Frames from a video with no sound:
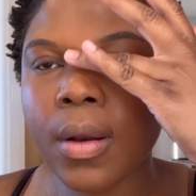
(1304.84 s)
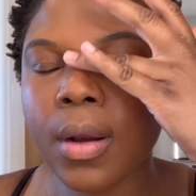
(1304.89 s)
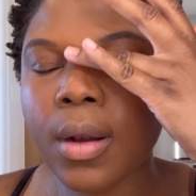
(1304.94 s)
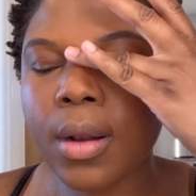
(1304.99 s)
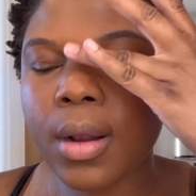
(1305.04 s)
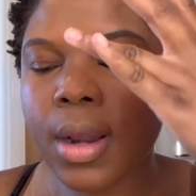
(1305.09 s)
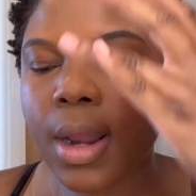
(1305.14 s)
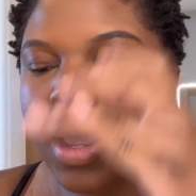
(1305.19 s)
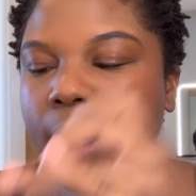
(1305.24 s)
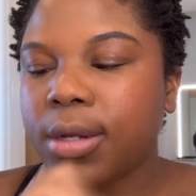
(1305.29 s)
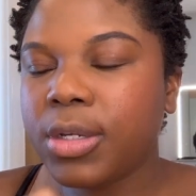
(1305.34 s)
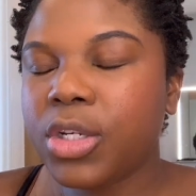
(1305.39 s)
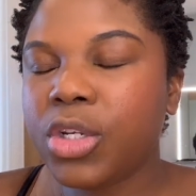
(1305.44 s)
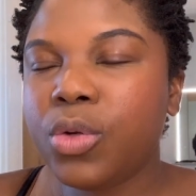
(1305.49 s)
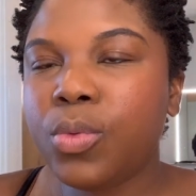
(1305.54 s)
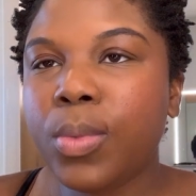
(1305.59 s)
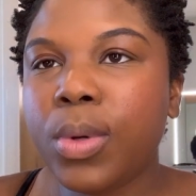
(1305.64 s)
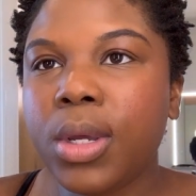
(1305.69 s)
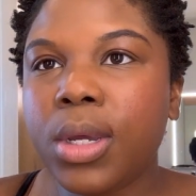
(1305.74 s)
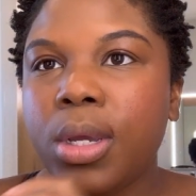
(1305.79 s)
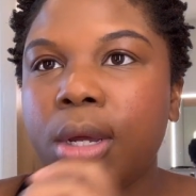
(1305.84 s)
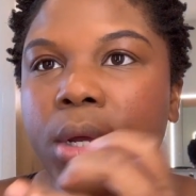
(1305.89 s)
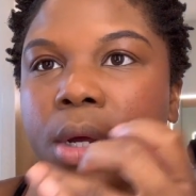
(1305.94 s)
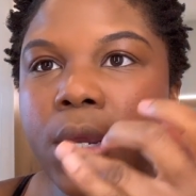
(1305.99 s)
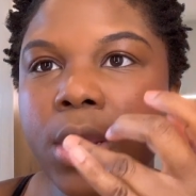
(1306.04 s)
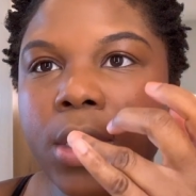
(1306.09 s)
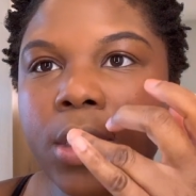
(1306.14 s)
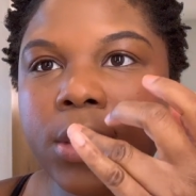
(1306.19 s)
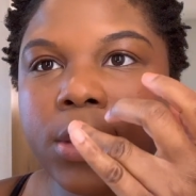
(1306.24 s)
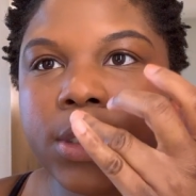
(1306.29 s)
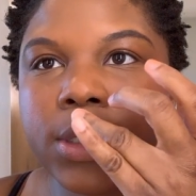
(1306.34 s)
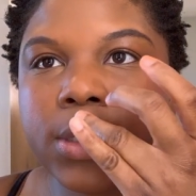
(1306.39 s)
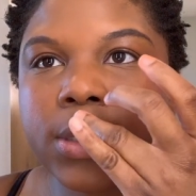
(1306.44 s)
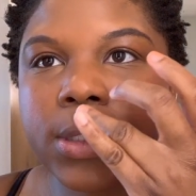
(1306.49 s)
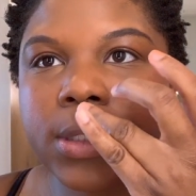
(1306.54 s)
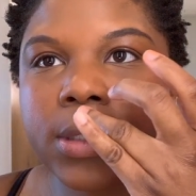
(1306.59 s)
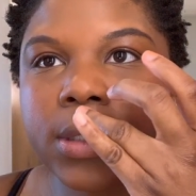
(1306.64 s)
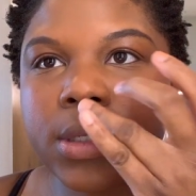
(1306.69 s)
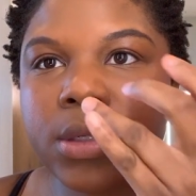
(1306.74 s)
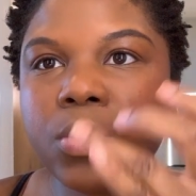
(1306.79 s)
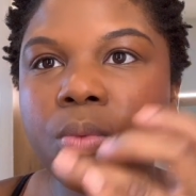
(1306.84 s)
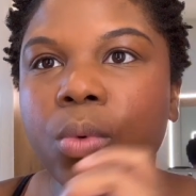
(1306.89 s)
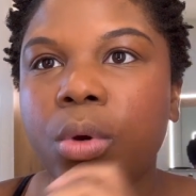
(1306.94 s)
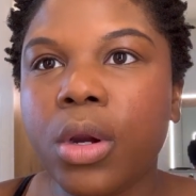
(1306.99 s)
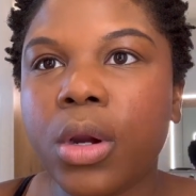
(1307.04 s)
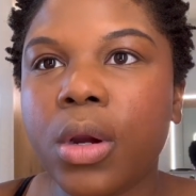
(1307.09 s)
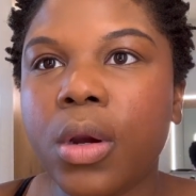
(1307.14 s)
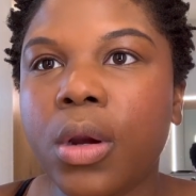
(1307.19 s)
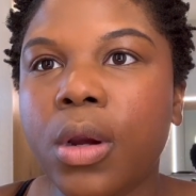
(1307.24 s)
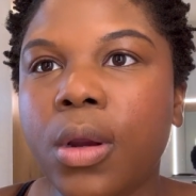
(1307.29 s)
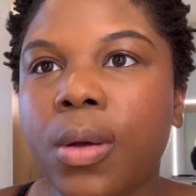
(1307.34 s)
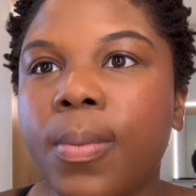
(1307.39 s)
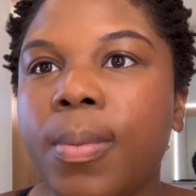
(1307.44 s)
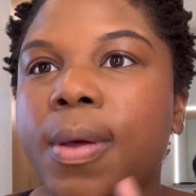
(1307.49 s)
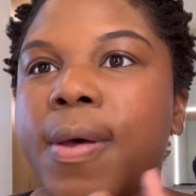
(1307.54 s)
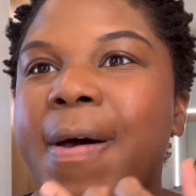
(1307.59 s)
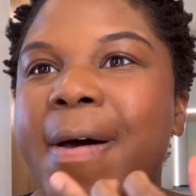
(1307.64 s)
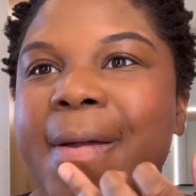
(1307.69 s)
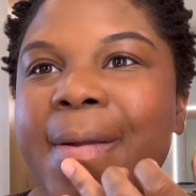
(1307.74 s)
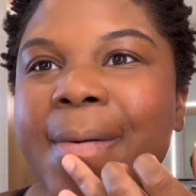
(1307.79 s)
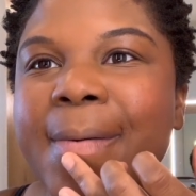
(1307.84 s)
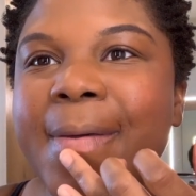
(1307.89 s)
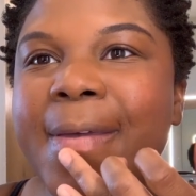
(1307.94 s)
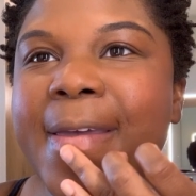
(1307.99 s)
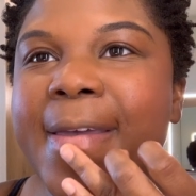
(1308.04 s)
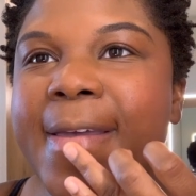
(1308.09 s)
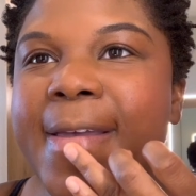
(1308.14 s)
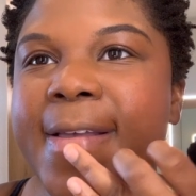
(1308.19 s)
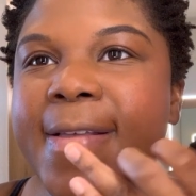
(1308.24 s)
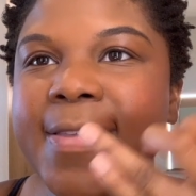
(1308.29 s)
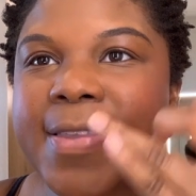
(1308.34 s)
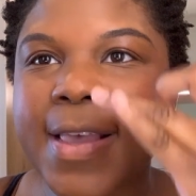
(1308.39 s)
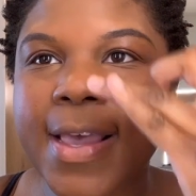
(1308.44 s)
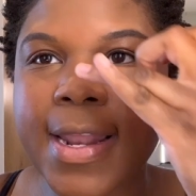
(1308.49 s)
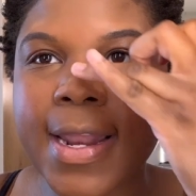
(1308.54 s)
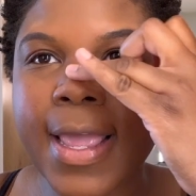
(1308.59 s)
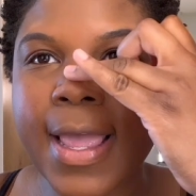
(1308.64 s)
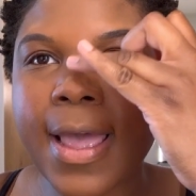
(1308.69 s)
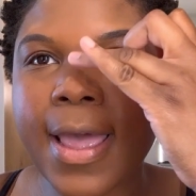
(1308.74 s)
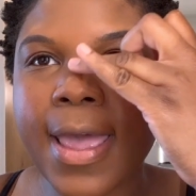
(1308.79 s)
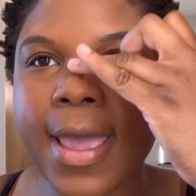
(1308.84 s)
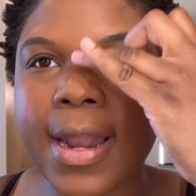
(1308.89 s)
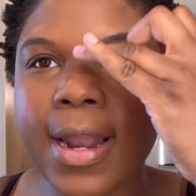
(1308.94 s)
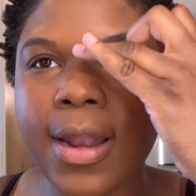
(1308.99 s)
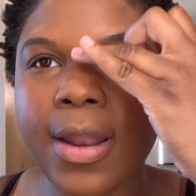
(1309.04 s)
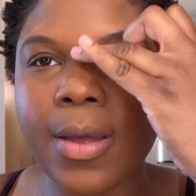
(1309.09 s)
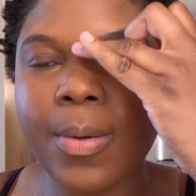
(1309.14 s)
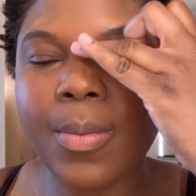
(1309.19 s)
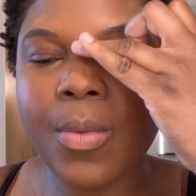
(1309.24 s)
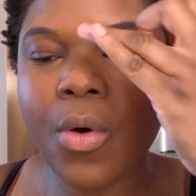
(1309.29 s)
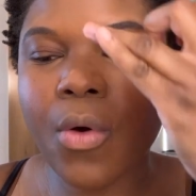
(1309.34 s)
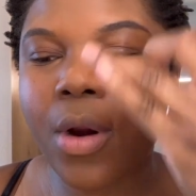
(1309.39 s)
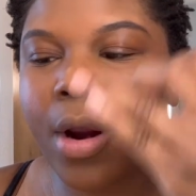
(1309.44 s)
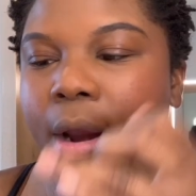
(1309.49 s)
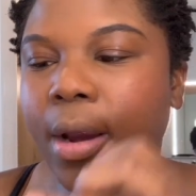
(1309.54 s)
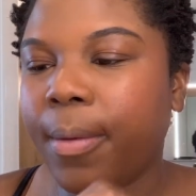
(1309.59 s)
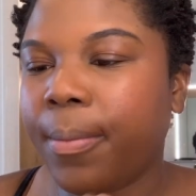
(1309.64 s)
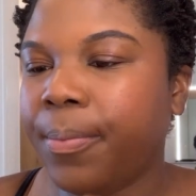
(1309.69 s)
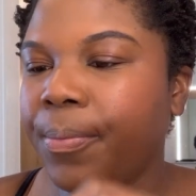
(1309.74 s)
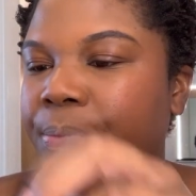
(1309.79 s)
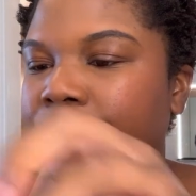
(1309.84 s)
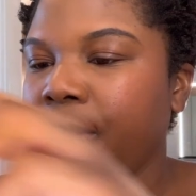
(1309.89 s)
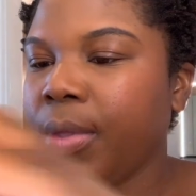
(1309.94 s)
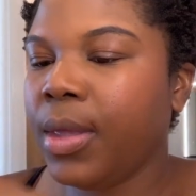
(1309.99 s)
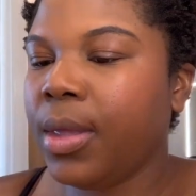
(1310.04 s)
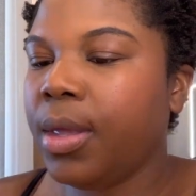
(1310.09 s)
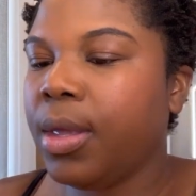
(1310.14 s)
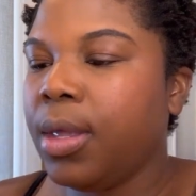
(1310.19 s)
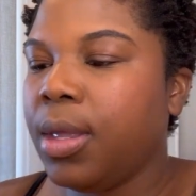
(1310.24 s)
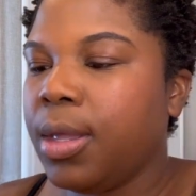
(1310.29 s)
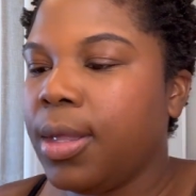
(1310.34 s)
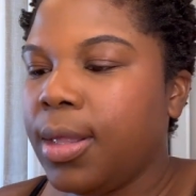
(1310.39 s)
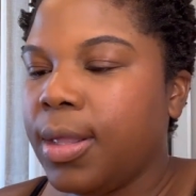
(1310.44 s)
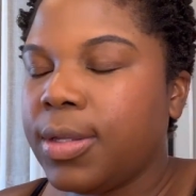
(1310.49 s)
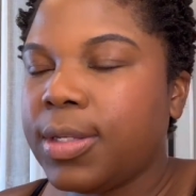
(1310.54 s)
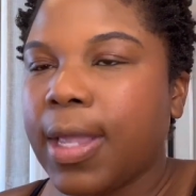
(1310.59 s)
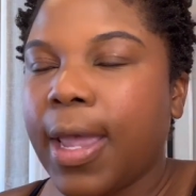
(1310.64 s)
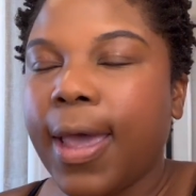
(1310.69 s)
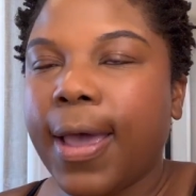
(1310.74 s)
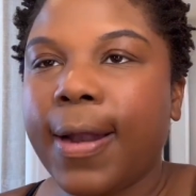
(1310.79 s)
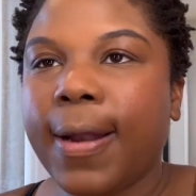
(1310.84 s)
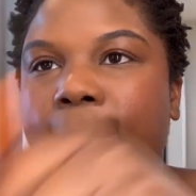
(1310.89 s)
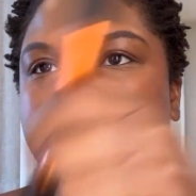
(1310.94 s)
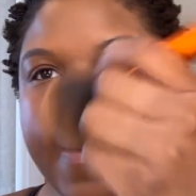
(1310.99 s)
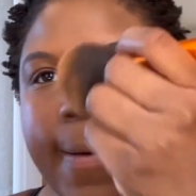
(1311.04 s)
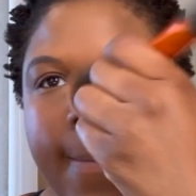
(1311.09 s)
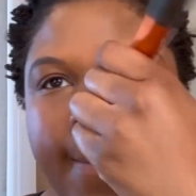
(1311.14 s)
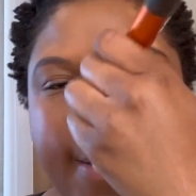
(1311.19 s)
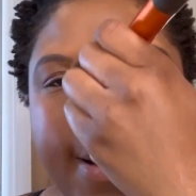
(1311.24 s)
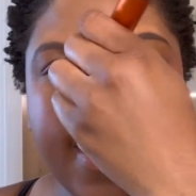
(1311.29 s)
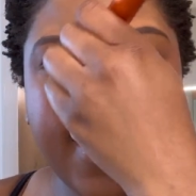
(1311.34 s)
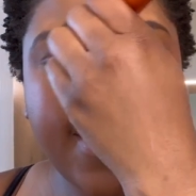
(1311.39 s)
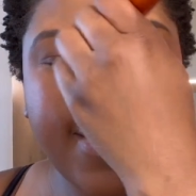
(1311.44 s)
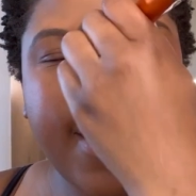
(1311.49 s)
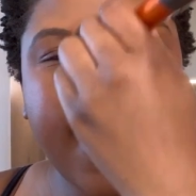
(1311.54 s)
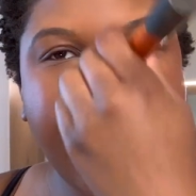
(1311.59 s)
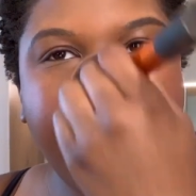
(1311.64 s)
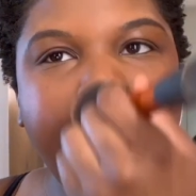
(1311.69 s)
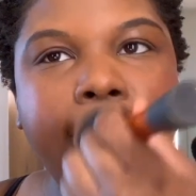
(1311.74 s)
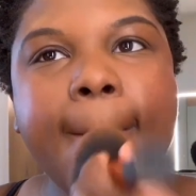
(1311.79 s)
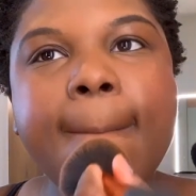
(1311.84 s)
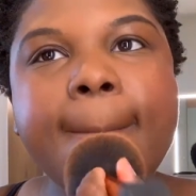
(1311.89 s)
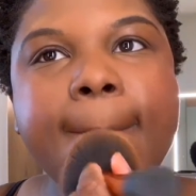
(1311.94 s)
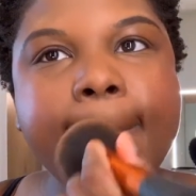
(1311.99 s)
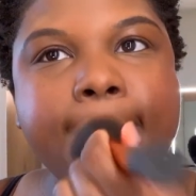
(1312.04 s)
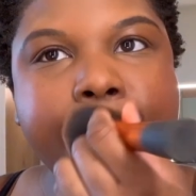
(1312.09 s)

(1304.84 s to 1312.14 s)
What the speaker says: Not too much, because this is work, but on weekends, honey, I add a little more. So add a little bit of that.